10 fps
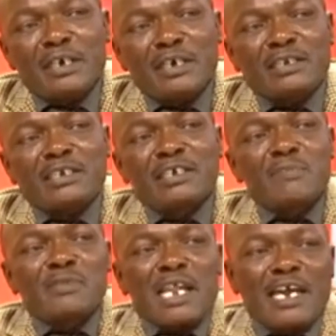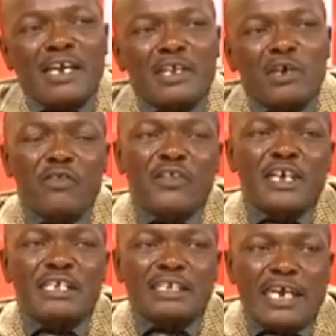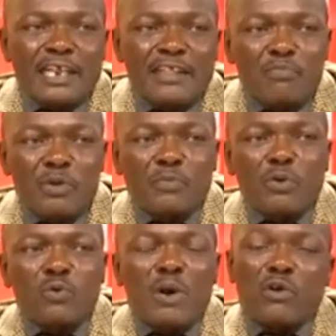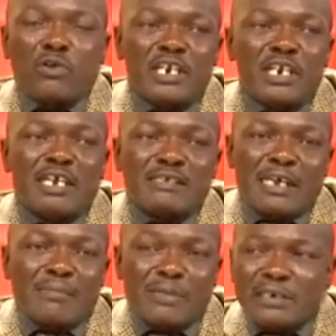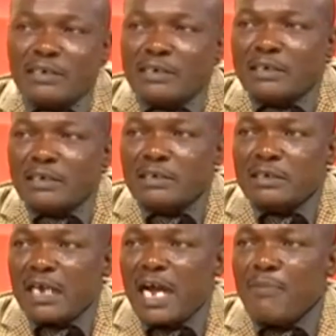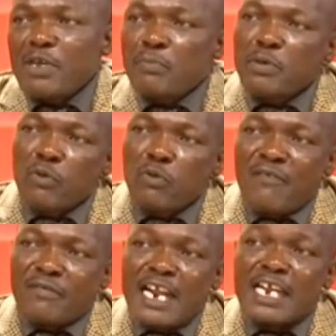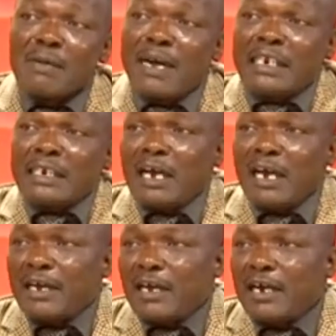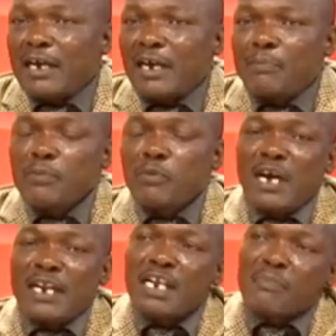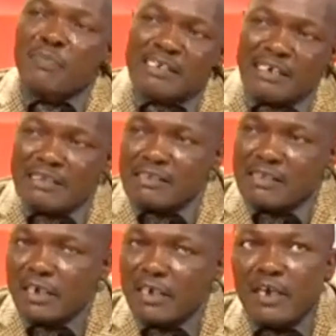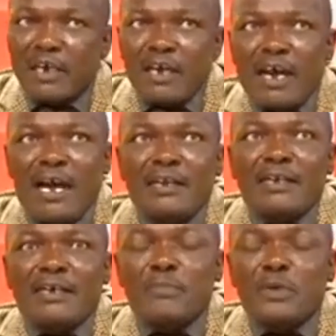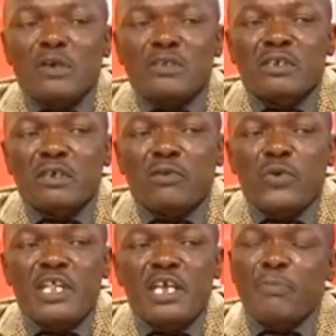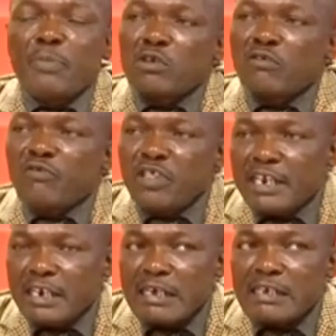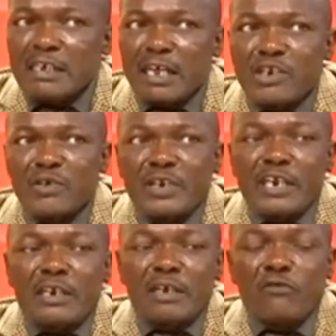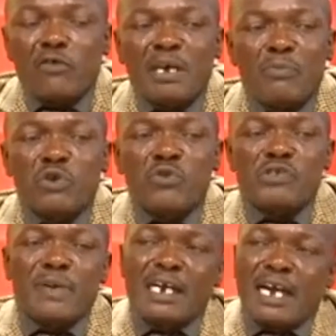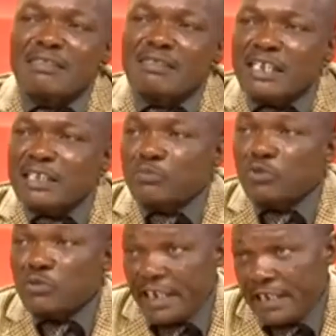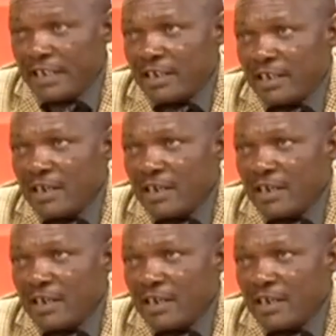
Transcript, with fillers: it seems like the whole thing is targeting people who are already established. I mean, people who are running money, mm. uh, people who are running business. And uh, because within a period of 14 days, uh, Doreen, for somebody who is making a startup today,